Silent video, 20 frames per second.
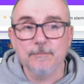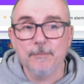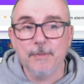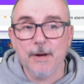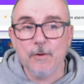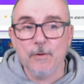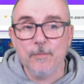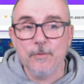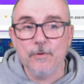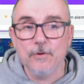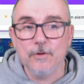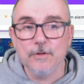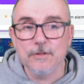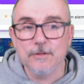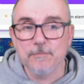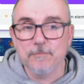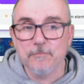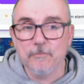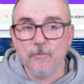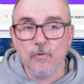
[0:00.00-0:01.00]
PowerPoint,
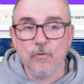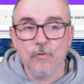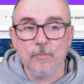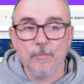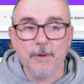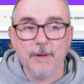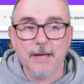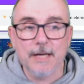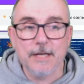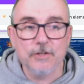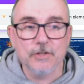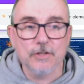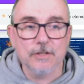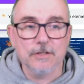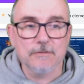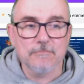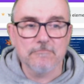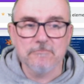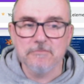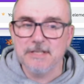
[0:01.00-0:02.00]
all
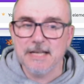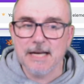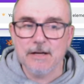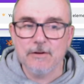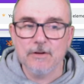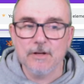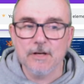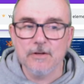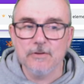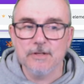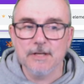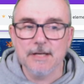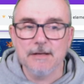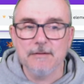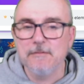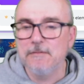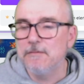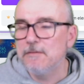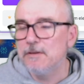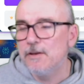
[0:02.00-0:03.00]
pages. Download it.
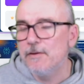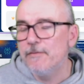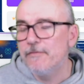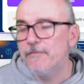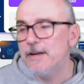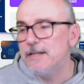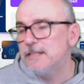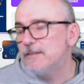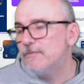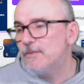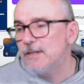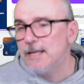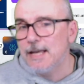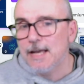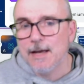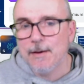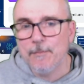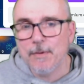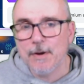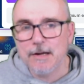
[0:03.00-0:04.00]
You effectively
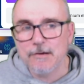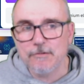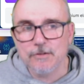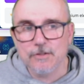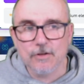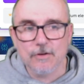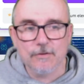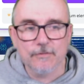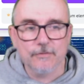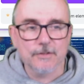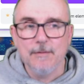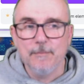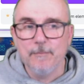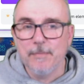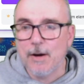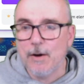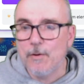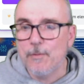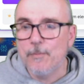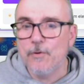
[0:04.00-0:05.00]
get a Microsoft
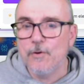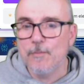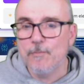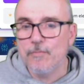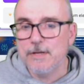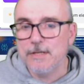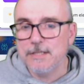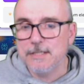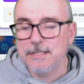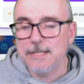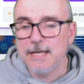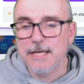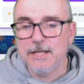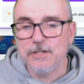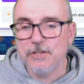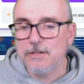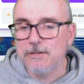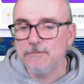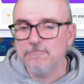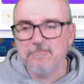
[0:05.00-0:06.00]
PowerPoint
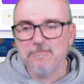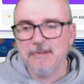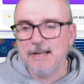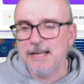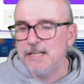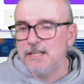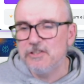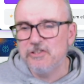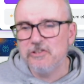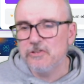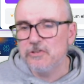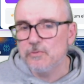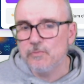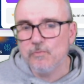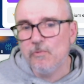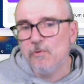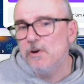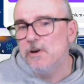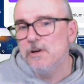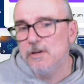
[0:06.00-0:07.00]
presentation, and it just
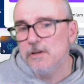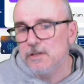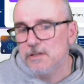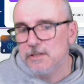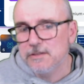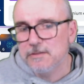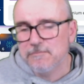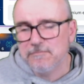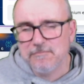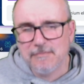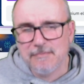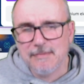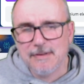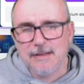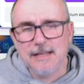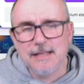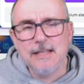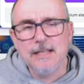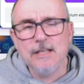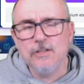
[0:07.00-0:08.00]
works.
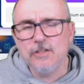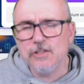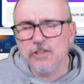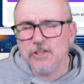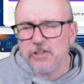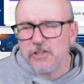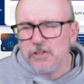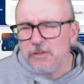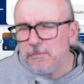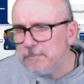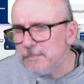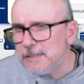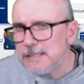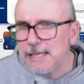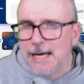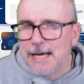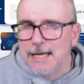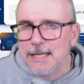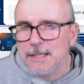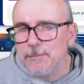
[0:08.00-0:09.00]

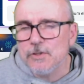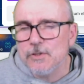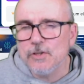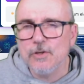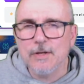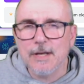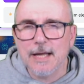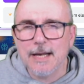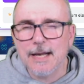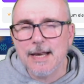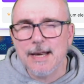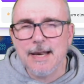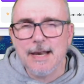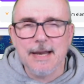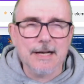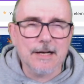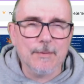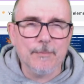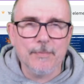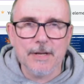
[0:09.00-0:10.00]
Sometimes you get a
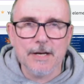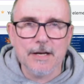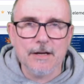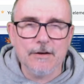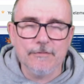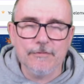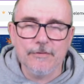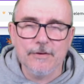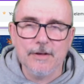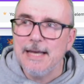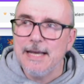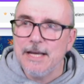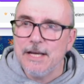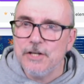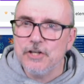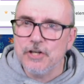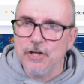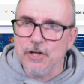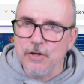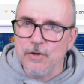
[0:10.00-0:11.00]
little bit of
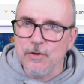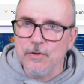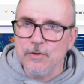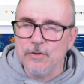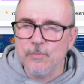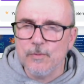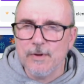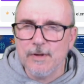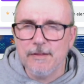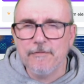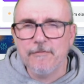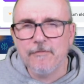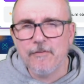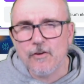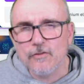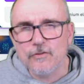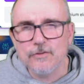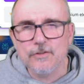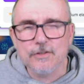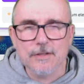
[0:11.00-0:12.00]
issues with
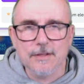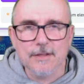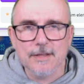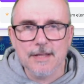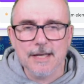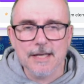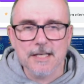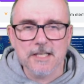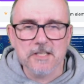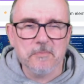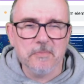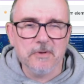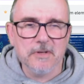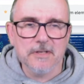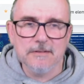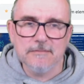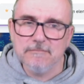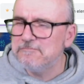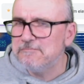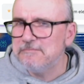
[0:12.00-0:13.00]
fonts and things, but
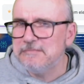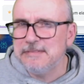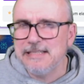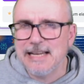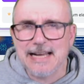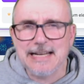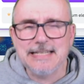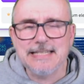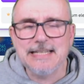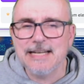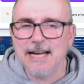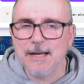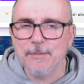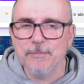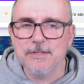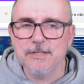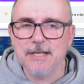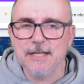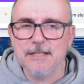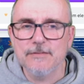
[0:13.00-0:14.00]

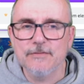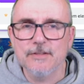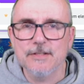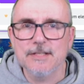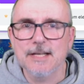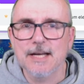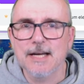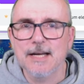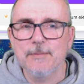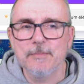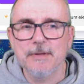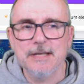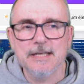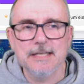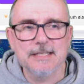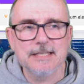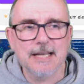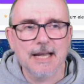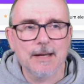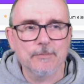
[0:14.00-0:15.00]
99% of the time
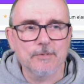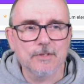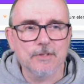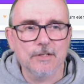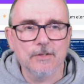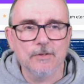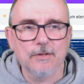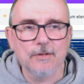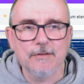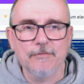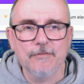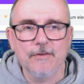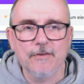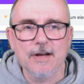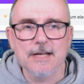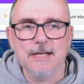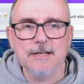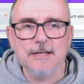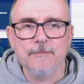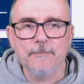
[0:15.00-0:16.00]
it's absolutely
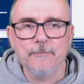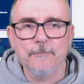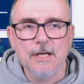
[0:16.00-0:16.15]
fine.